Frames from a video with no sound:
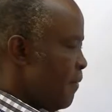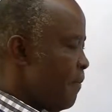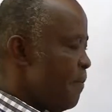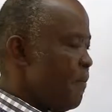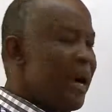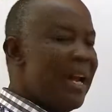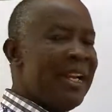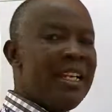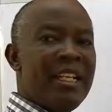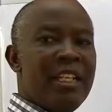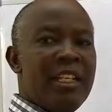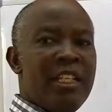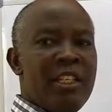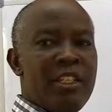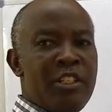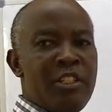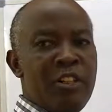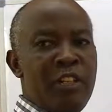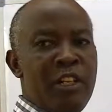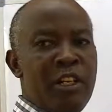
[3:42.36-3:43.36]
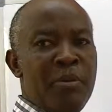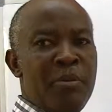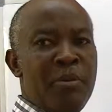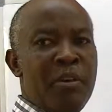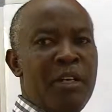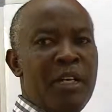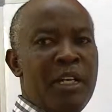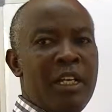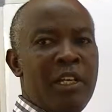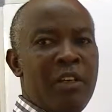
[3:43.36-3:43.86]
but
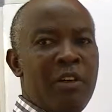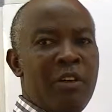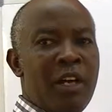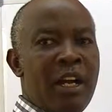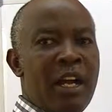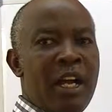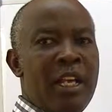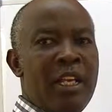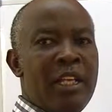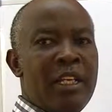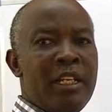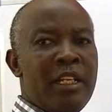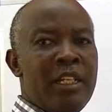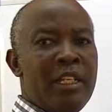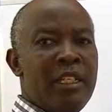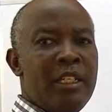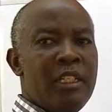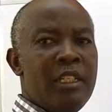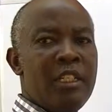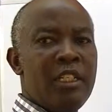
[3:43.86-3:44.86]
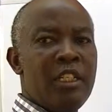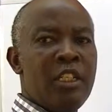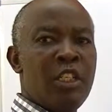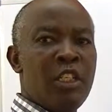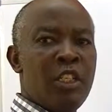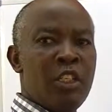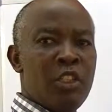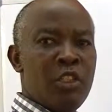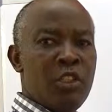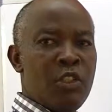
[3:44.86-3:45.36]
insoluble in organic
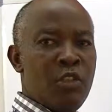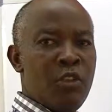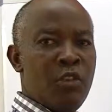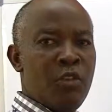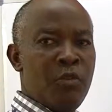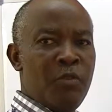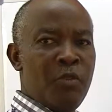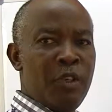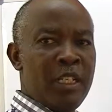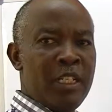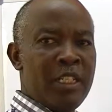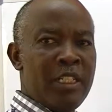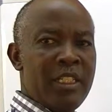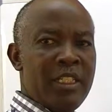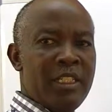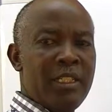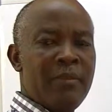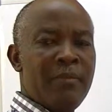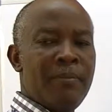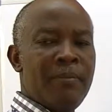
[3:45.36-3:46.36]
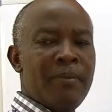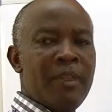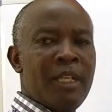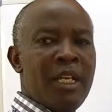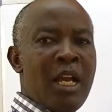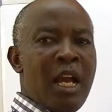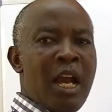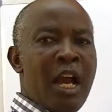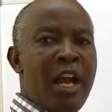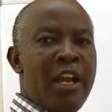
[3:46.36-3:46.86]
solvents.
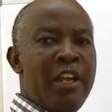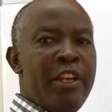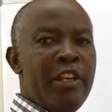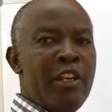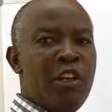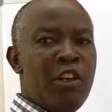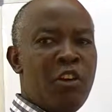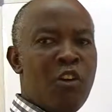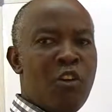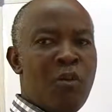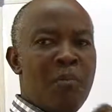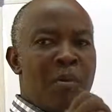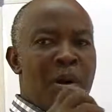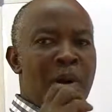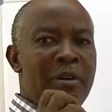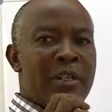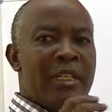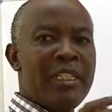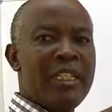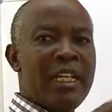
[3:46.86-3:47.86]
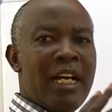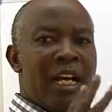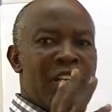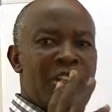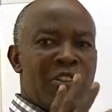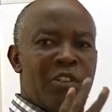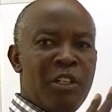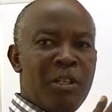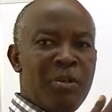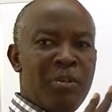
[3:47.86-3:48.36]
Ionic compounds are
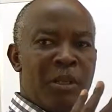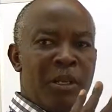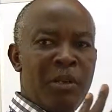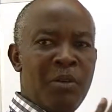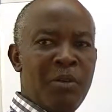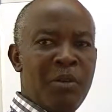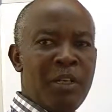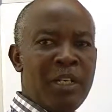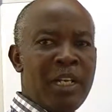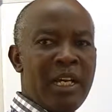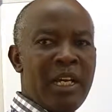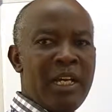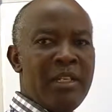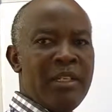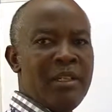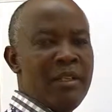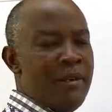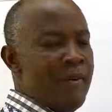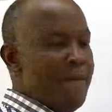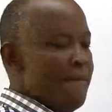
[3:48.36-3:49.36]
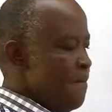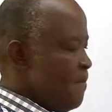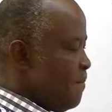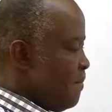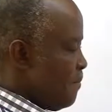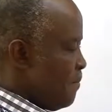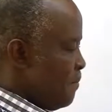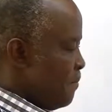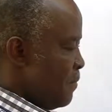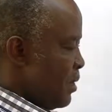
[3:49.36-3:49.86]
soluble in water
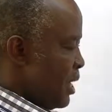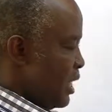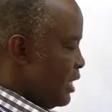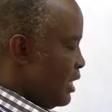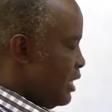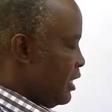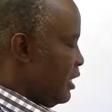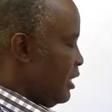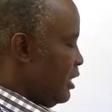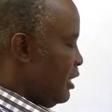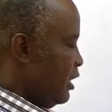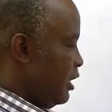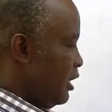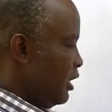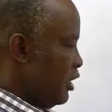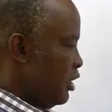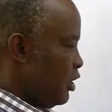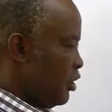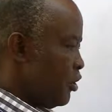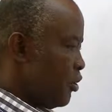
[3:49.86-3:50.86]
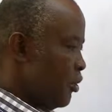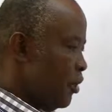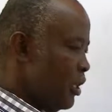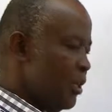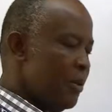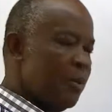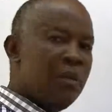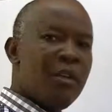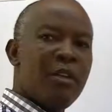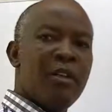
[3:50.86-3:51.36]
but
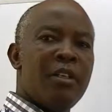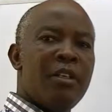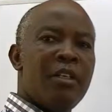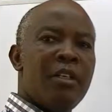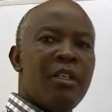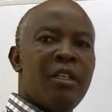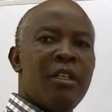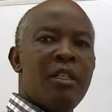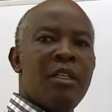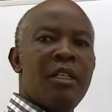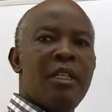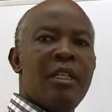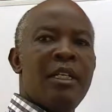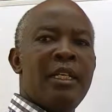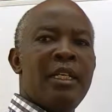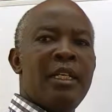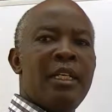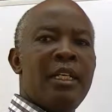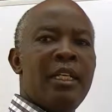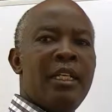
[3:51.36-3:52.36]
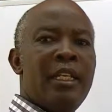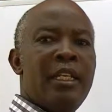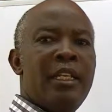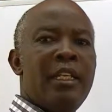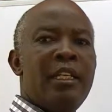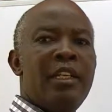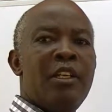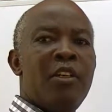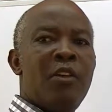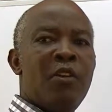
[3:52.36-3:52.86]
insoluble in
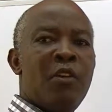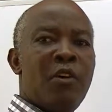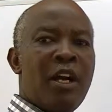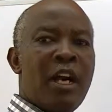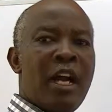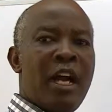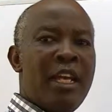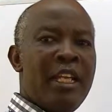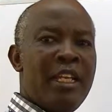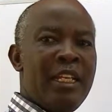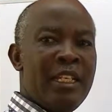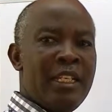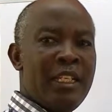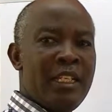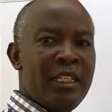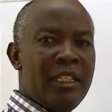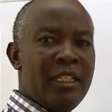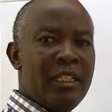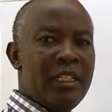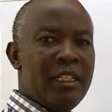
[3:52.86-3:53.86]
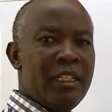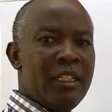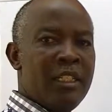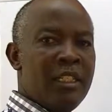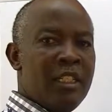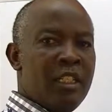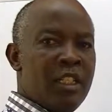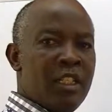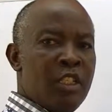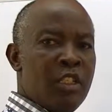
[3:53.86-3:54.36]
organic
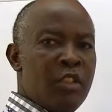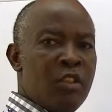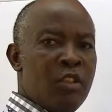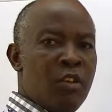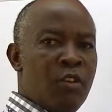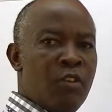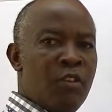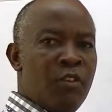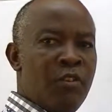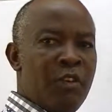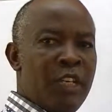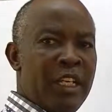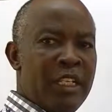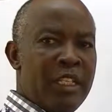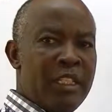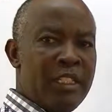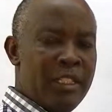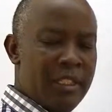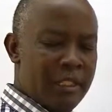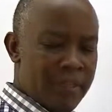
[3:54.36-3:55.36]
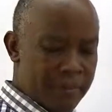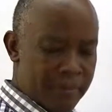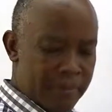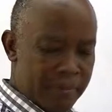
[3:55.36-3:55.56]
solvents.